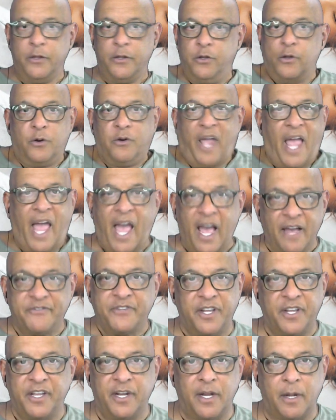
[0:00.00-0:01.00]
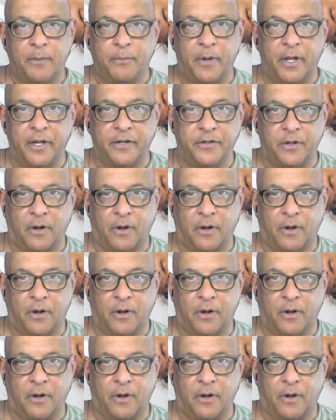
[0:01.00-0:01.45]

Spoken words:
you don't have to get up at